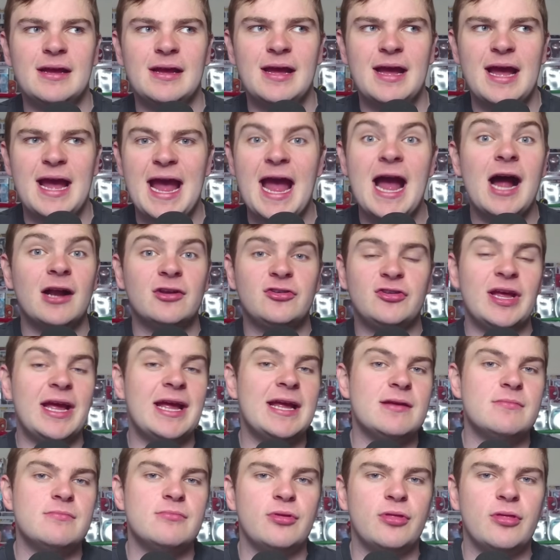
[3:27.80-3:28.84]
how
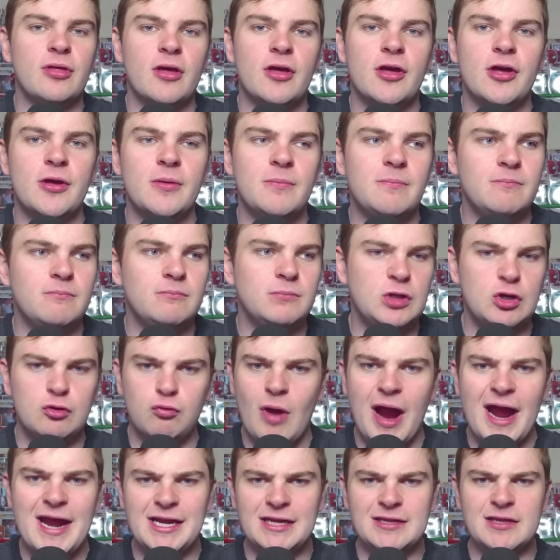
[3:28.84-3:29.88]
teams are
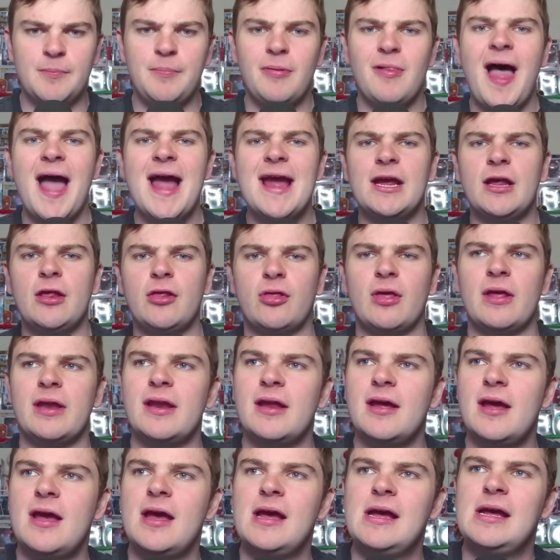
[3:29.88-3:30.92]
grading the players and
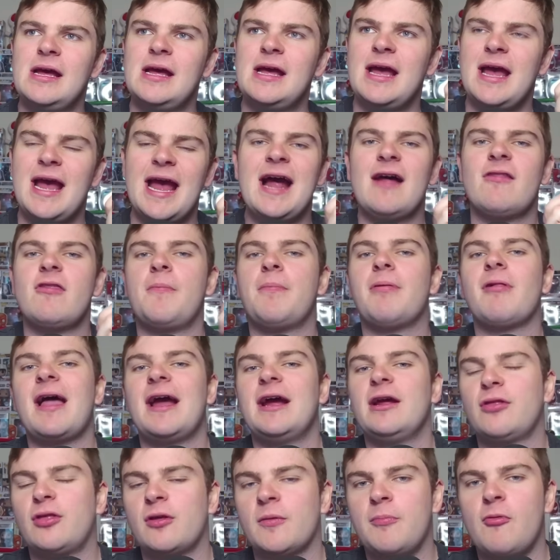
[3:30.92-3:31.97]
how the
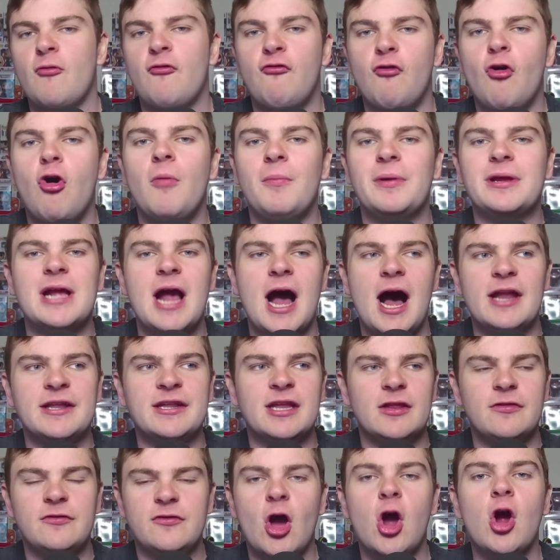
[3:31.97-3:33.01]
players are performing
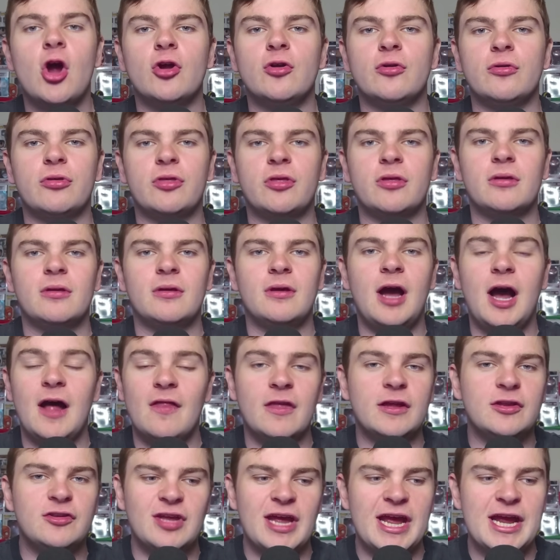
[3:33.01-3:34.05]
under those
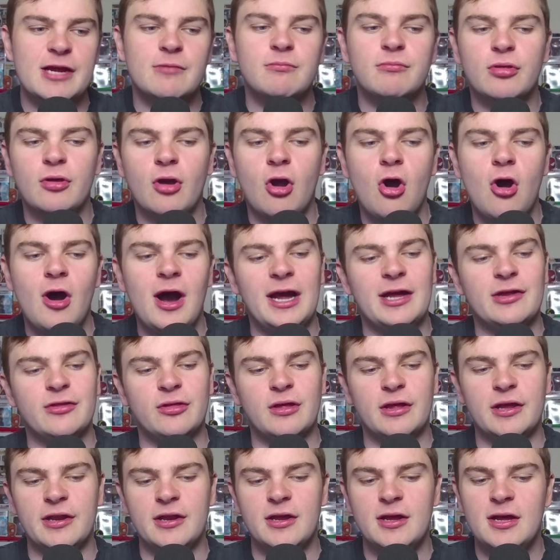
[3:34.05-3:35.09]
other teams' eyes.
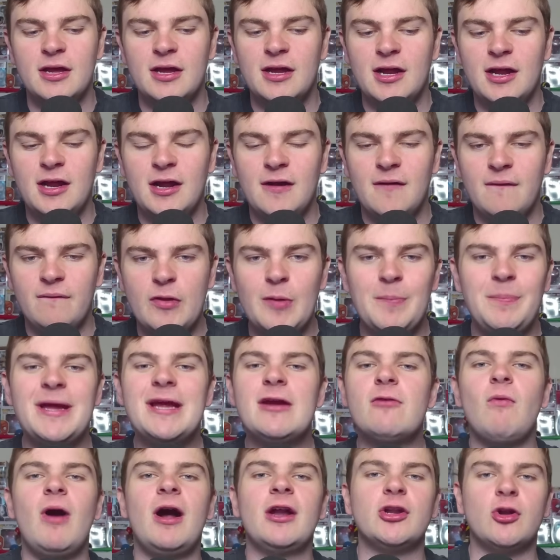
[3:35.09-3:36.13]
And the big
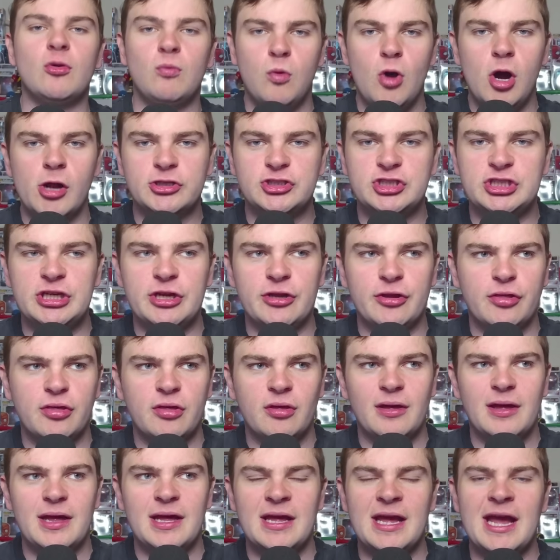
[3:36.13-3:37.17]
one to watch is
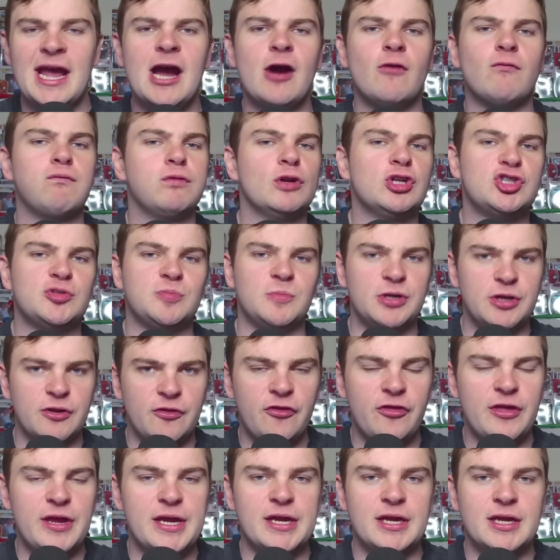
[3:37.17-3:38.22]
how Richmond
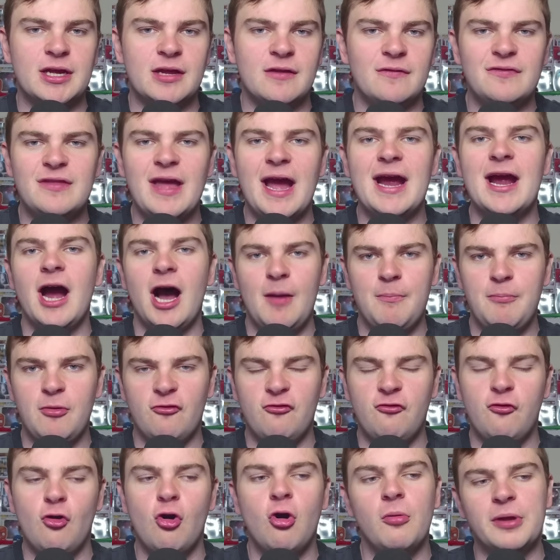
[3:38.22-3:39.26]
think they are
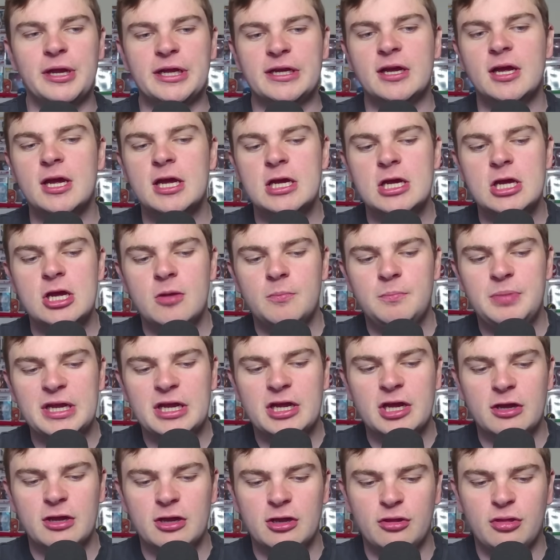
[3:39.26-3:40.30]
performing,
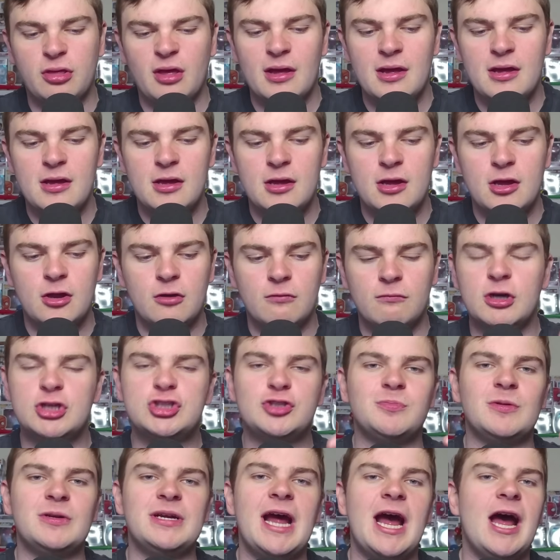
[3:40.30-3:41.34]
because
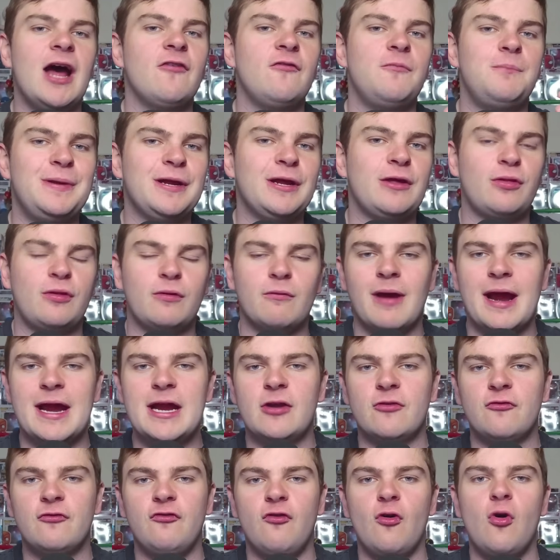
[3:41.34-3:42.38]
Richmond have picks 3
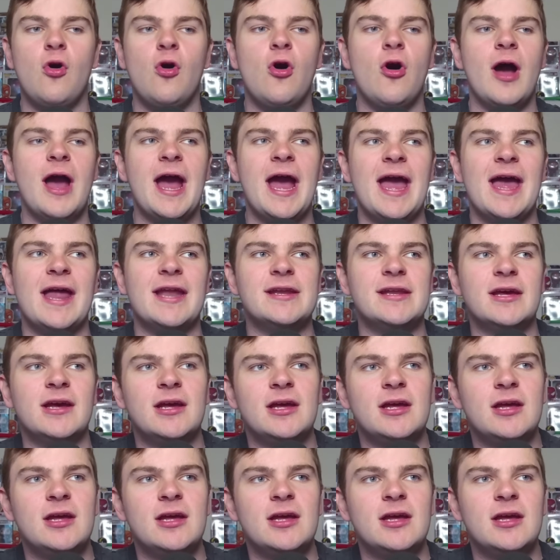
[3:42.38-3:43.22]
and 4 and